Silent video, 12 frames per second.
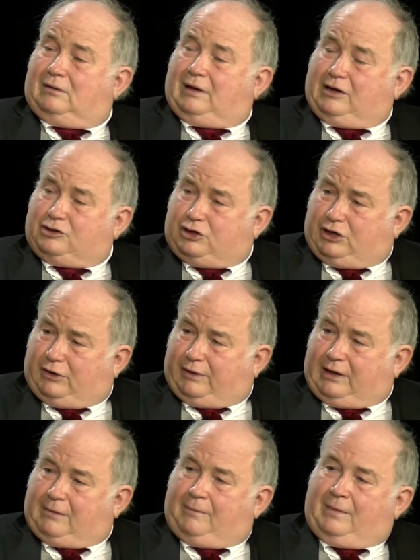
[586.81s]

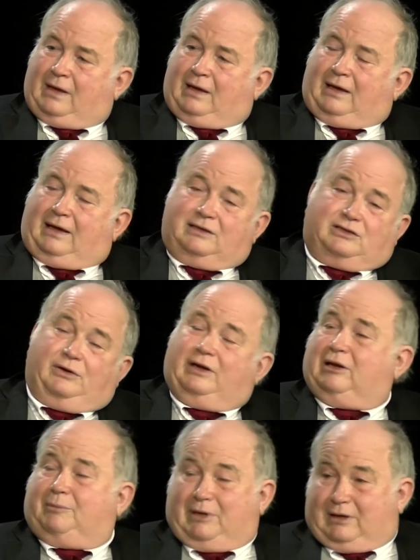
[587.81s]
enginering, and so he
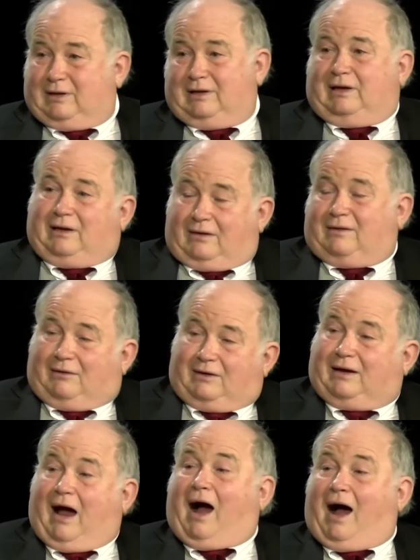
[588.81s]
had been the
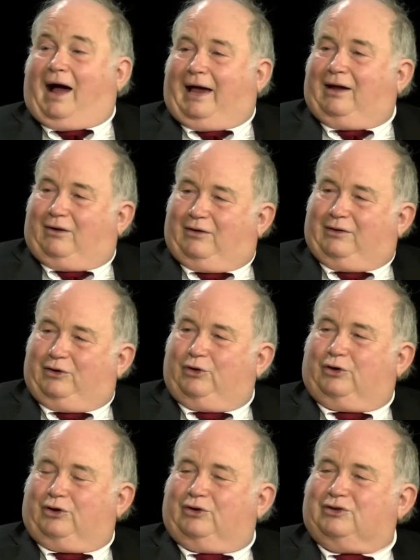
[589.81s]
guy on the
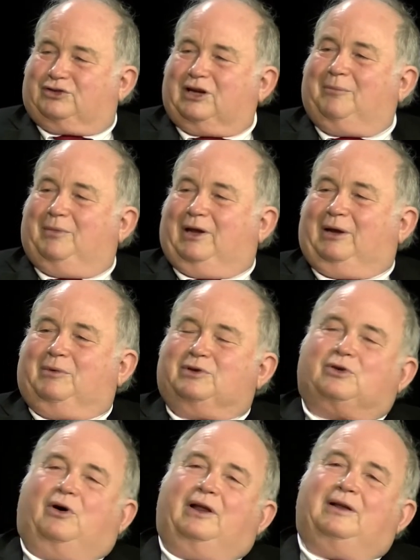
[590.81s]
nuclear sub that he was
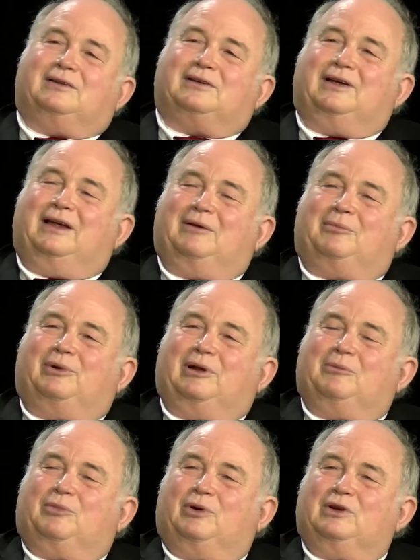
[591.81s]
on. So he had a pretty
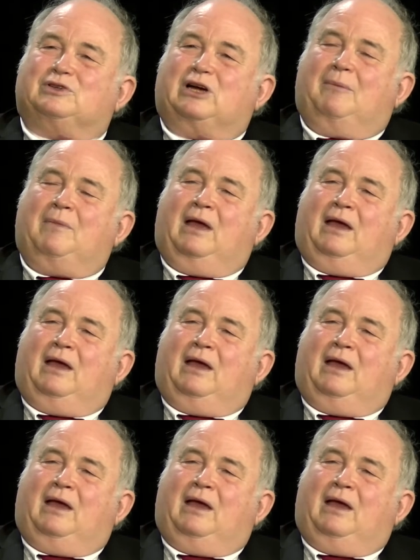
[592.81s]
important job.